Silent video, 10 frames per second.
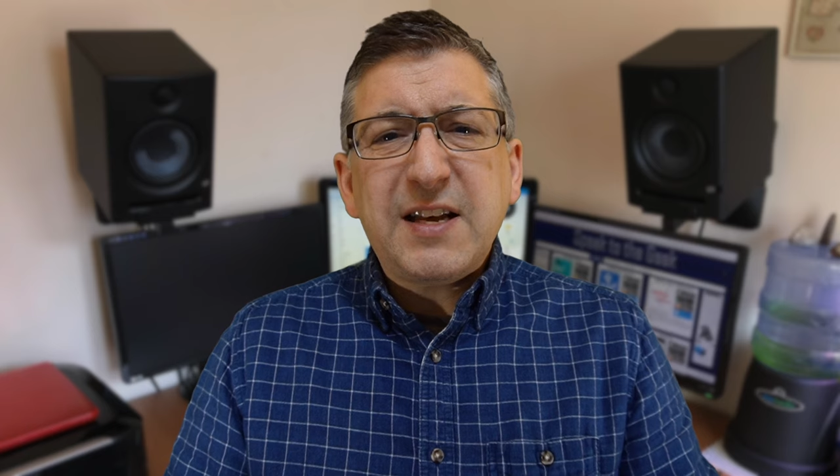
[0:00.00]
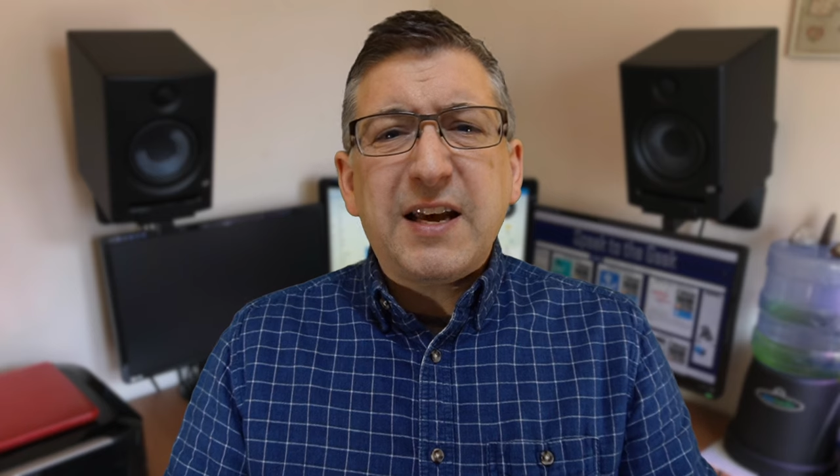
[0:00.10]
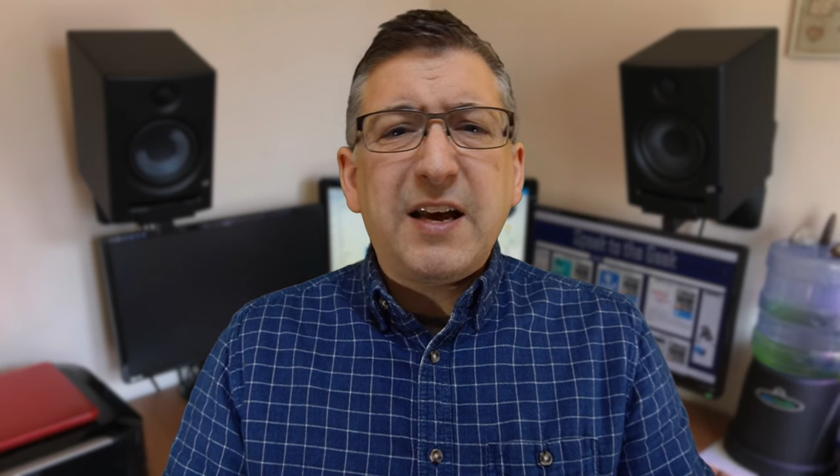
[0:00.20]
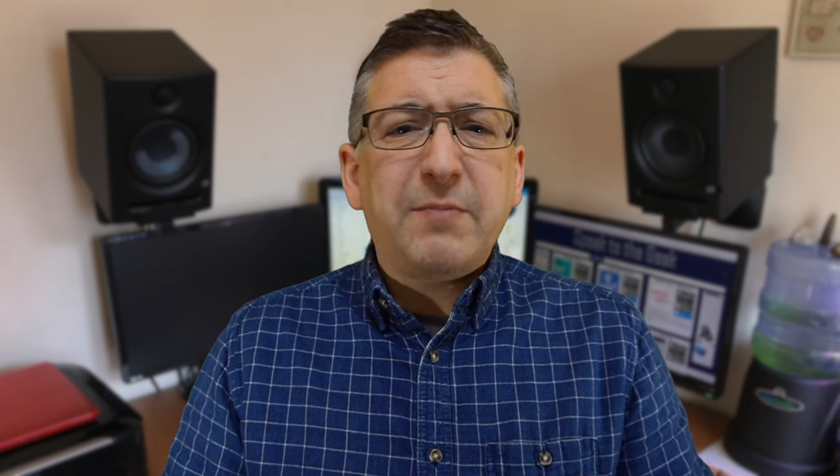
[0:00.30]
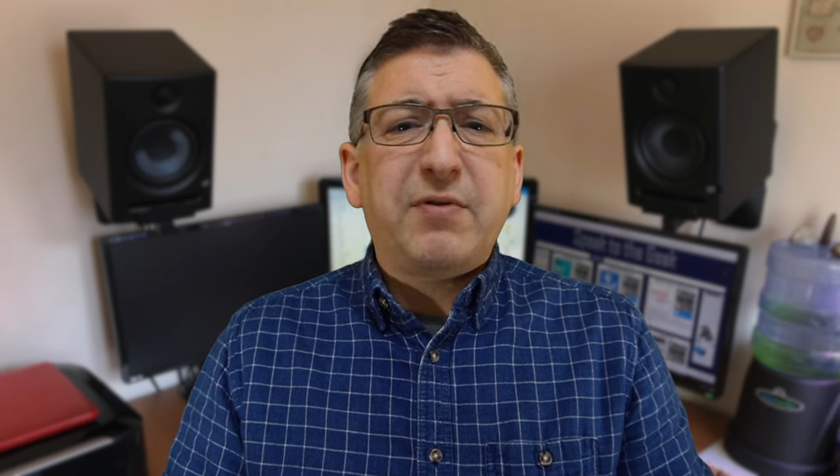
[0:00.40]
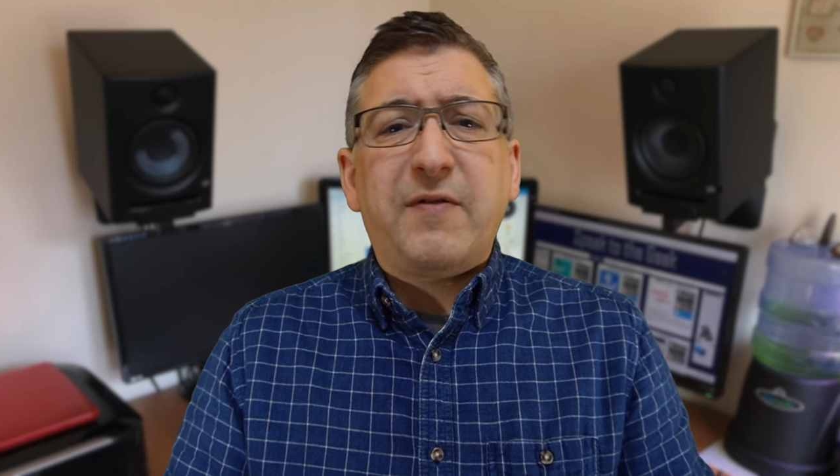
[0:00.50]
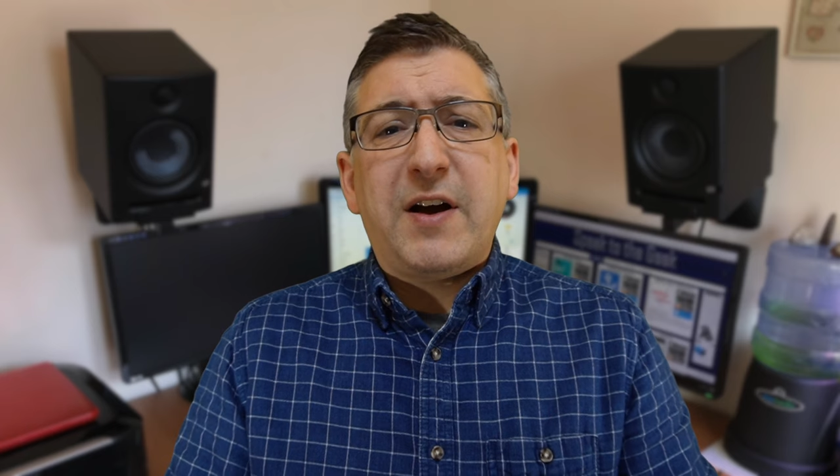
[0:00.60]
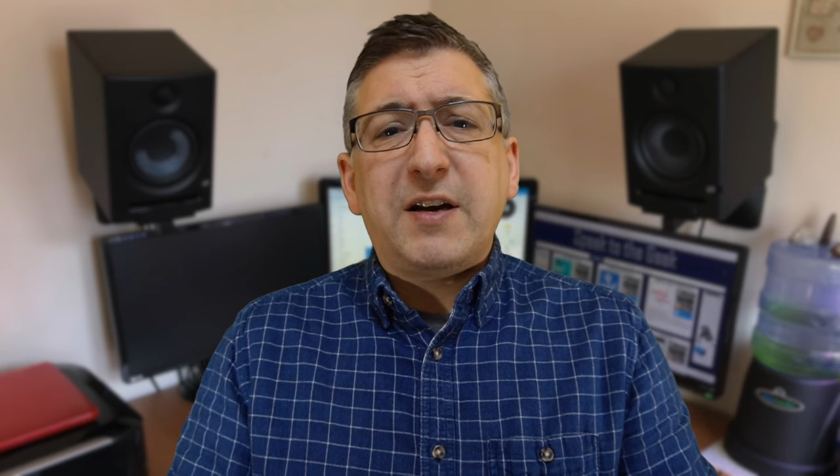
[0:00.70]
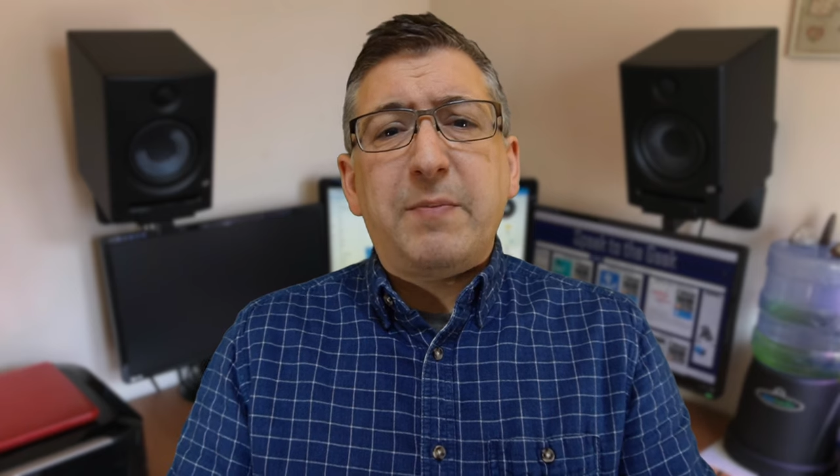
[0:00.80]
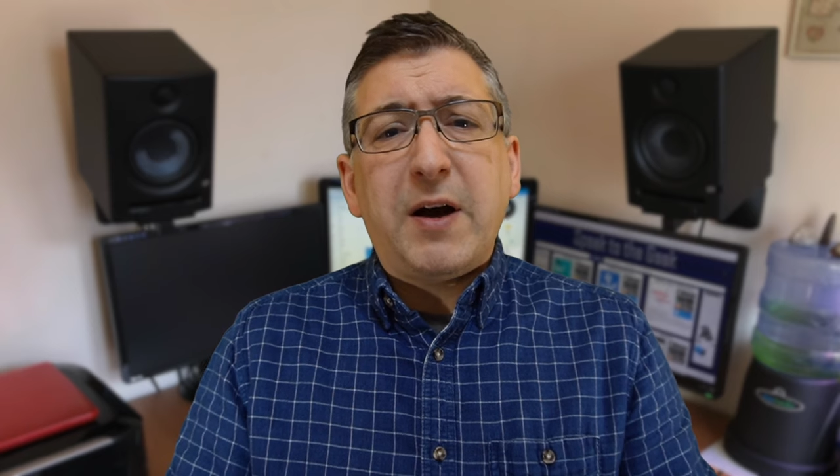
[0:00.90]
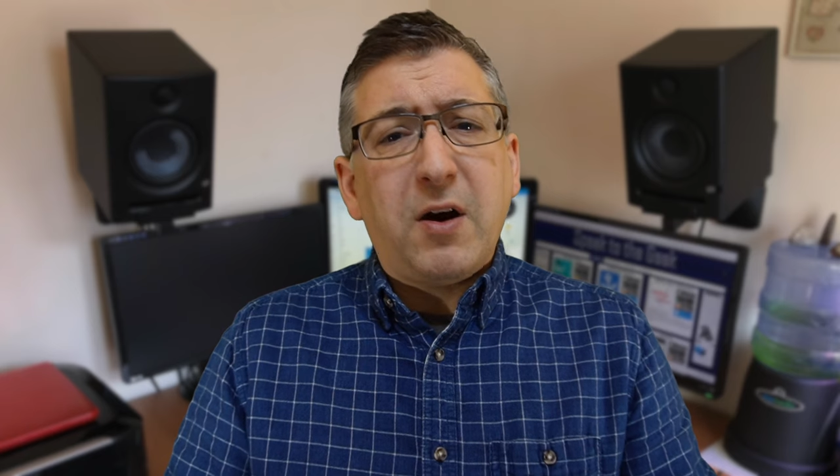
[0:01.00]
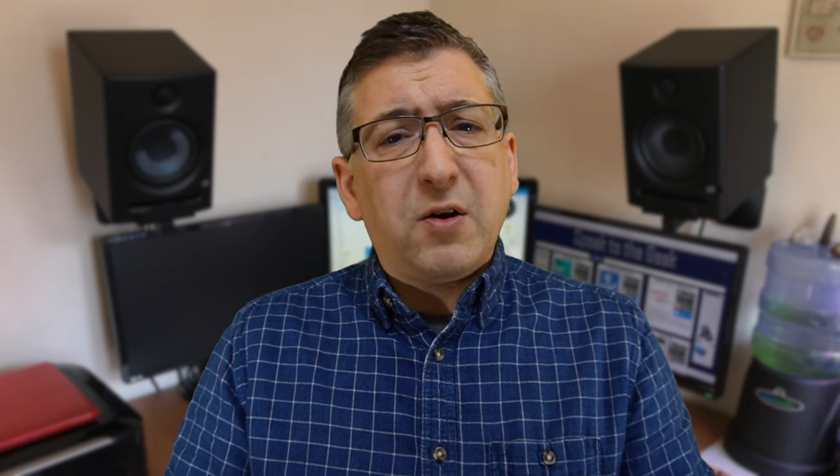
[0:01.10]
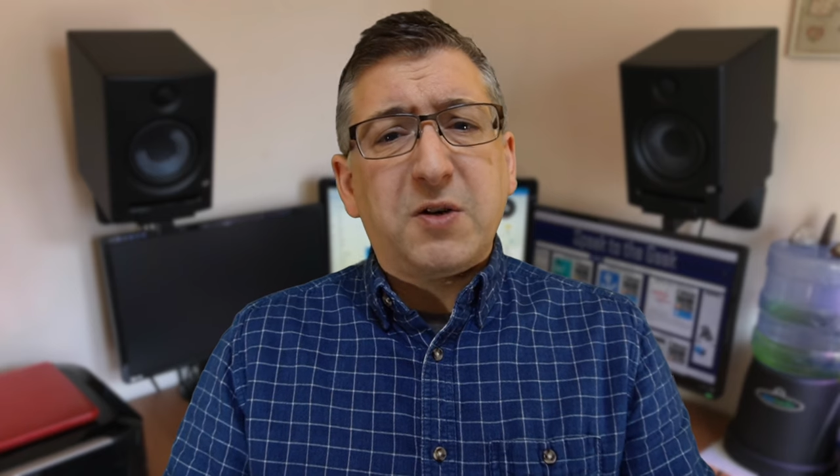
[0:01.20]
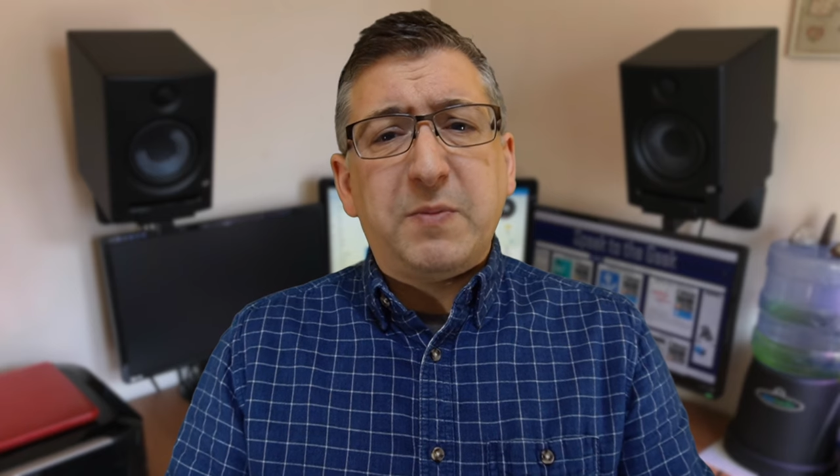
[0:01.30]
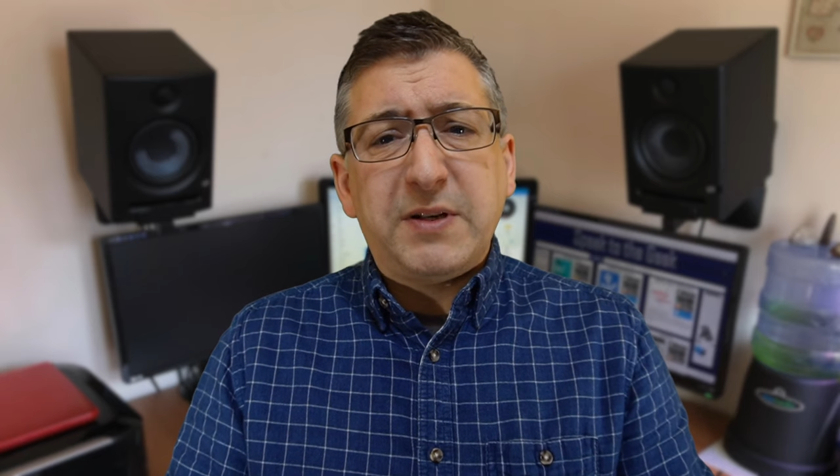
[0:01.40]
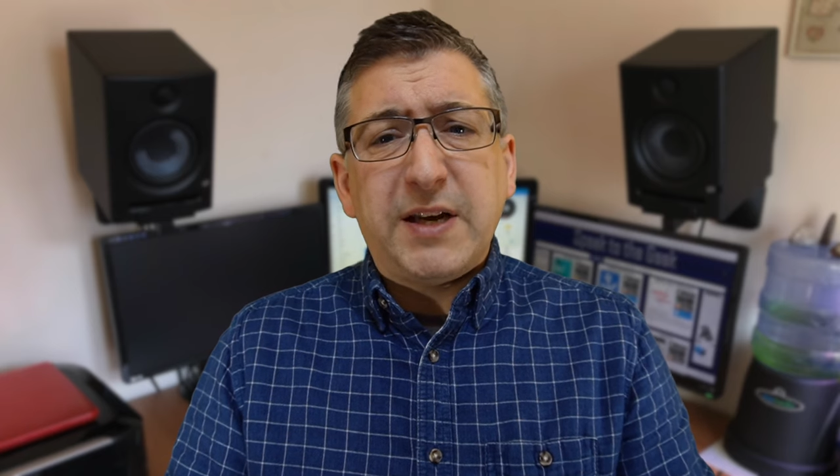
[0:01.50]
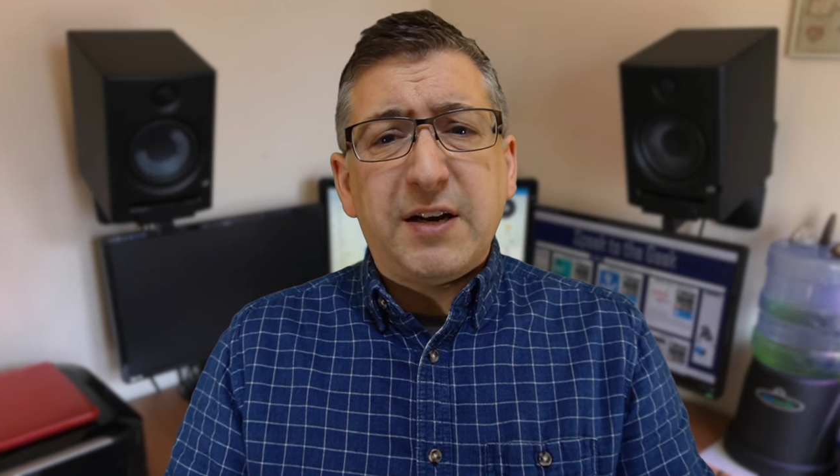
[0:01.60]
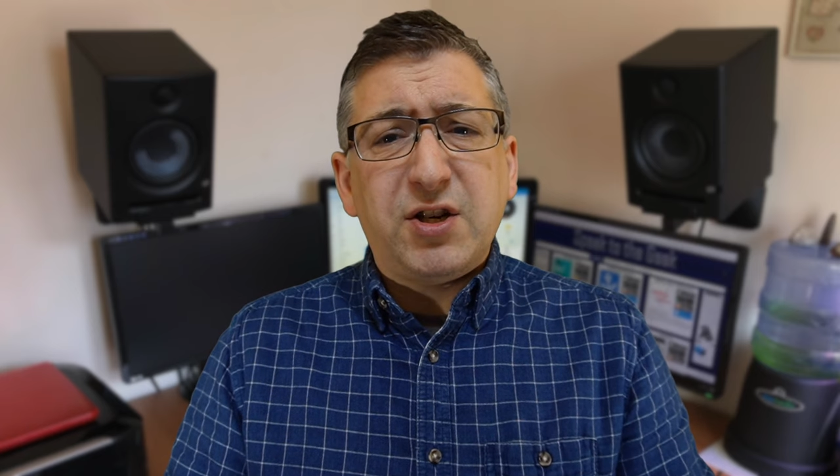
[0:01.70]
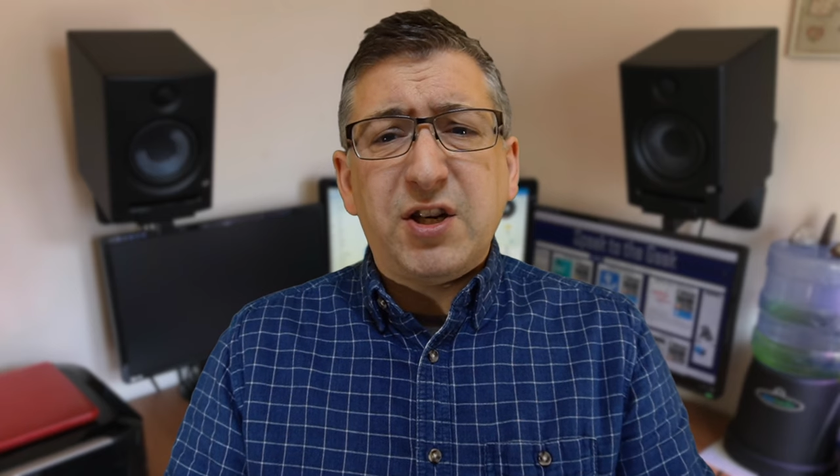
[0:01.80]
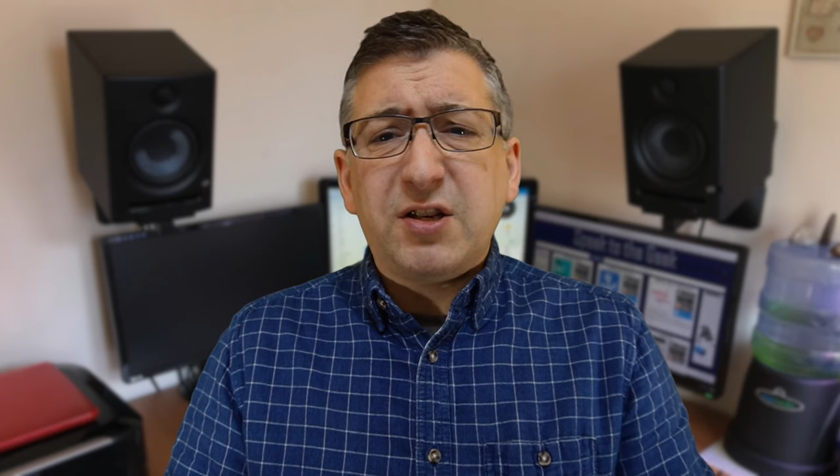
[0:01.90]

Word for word: the kit provided by Octopus Energy,